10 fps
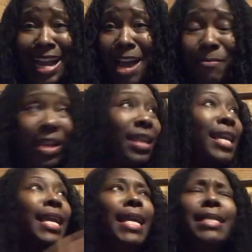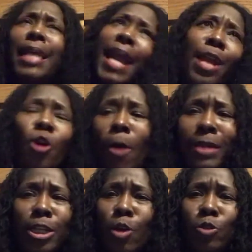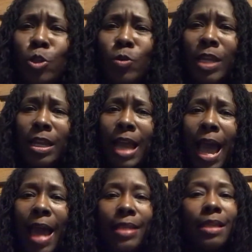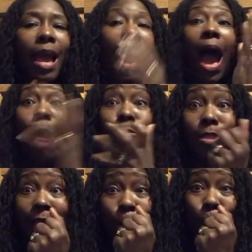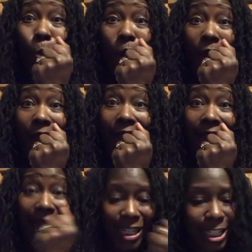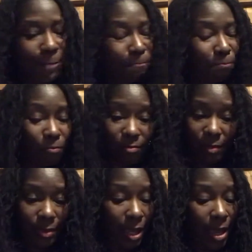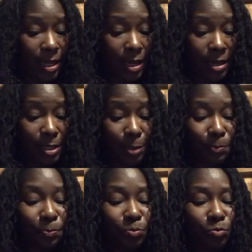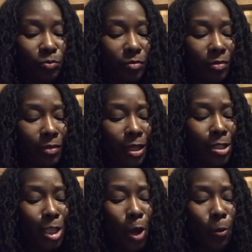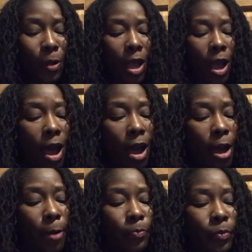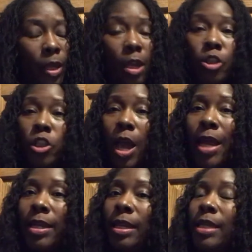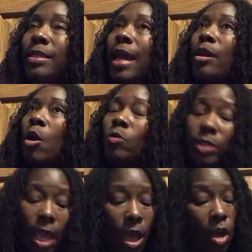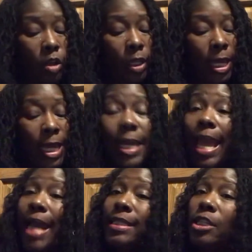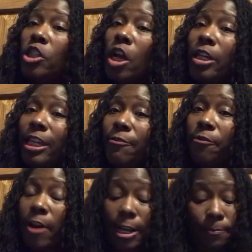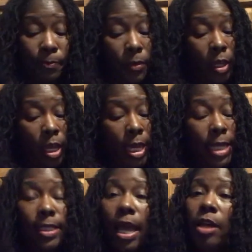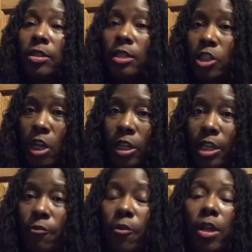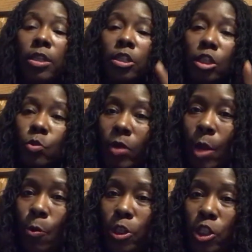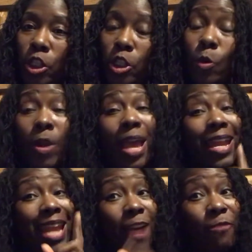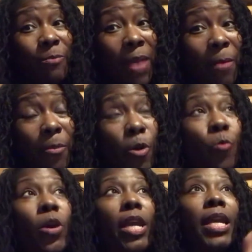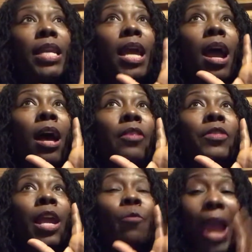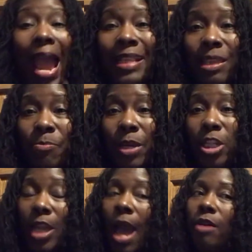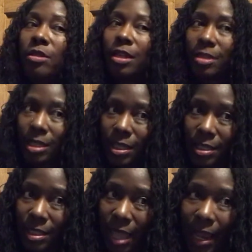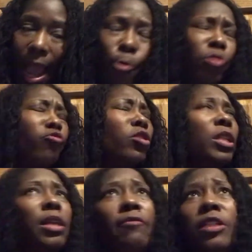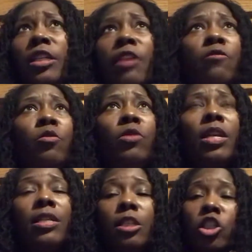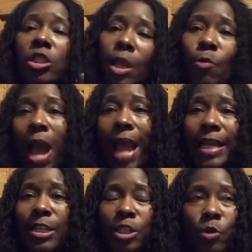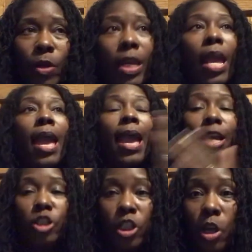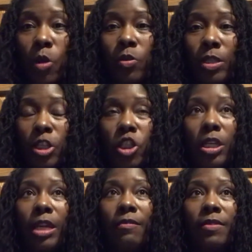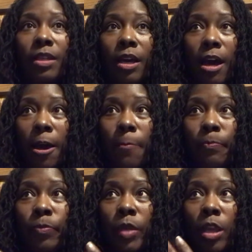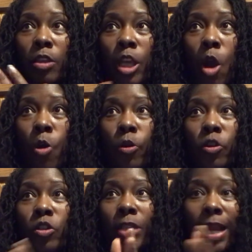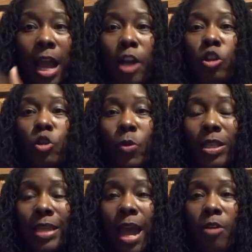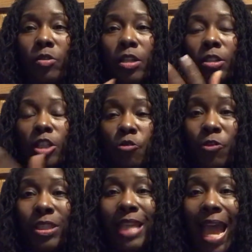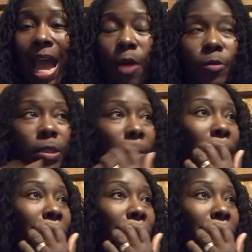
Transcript: coming. He's like, I normally don't do guys. I was like, what? I guess. So, um, John is at a hotel. He has a junkie friend. He tells the junkie friend, this is what I want you to do. Now, remember when they were at the beach house? Because he's like, I would really love to give you this. And she's like, well, I can do it. And she goes and she gives the, um, the owners like 120000 to rent the house,